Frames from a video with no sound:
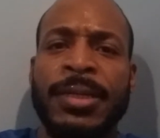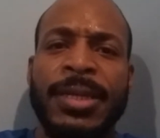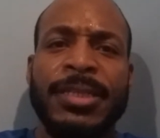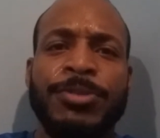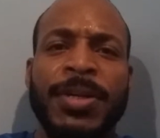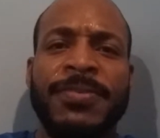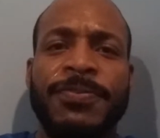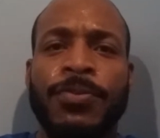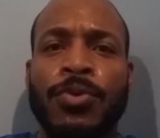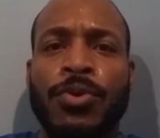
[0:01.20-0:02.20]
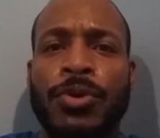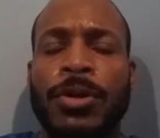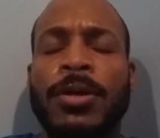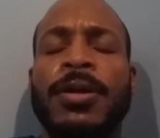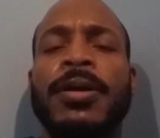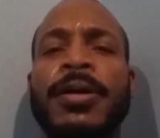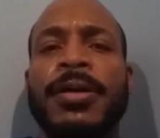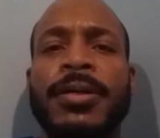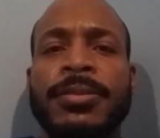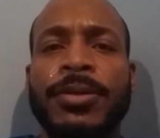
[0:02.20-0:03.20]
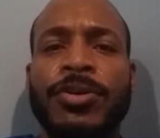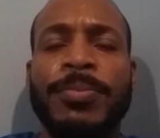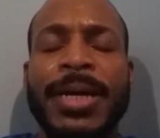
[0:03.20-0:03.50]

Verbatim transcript: Day 24, total